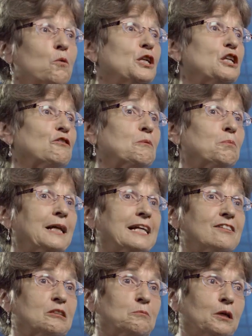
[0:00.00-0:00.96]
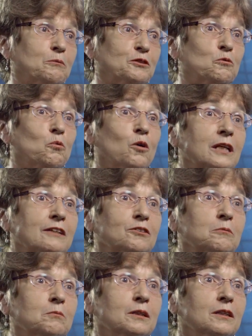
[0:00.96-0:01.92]
when you replace the bulbs in one of
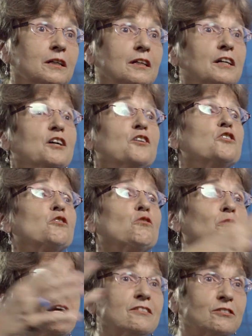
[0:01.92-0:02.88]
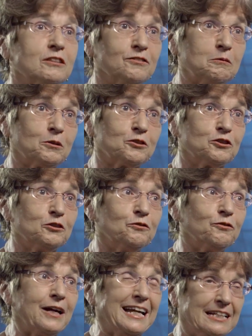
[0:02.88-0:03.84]
them, the rest of them are too
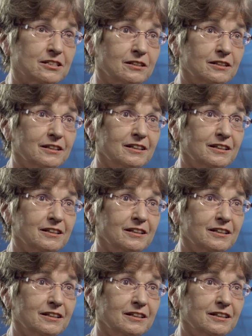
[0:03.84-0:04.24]
faint.